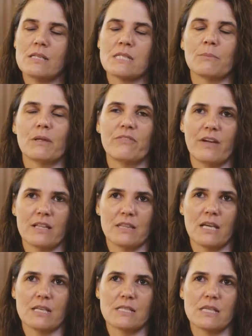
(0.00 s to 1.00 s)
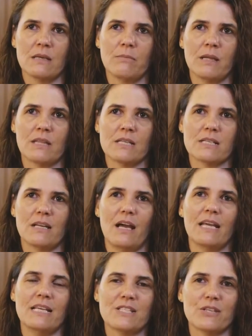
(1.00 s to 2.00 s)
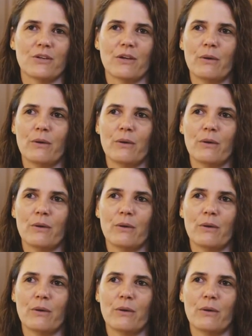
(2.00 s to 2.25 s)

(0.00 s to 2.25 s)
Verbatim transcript: simplified things. It made things a lot easier,